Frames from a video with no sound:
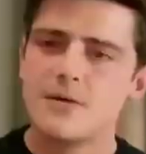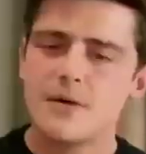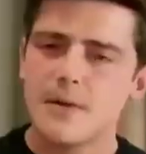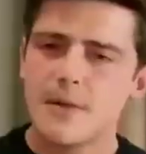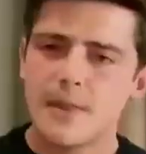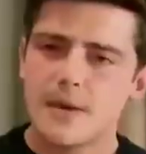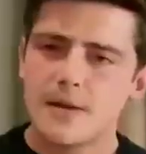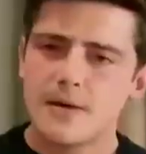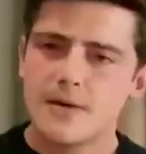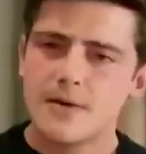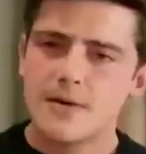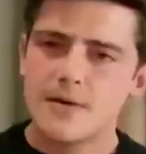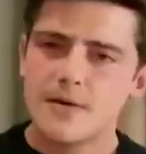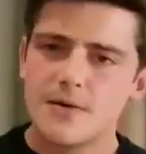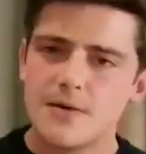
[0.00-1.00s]
you can
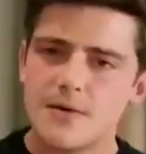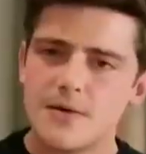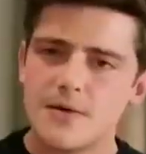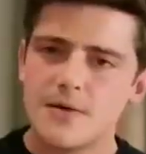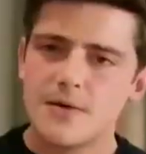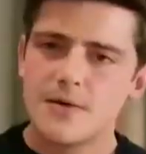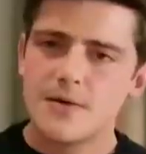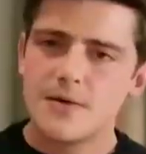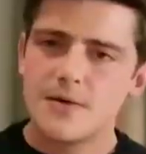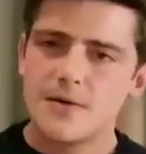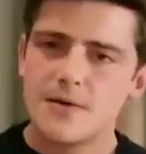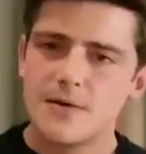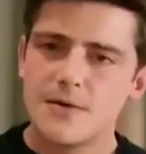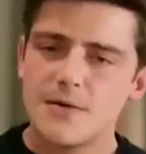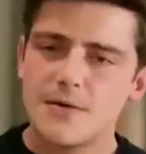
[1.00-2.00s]
scale. If you
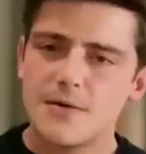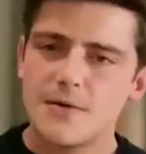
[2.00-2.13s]
look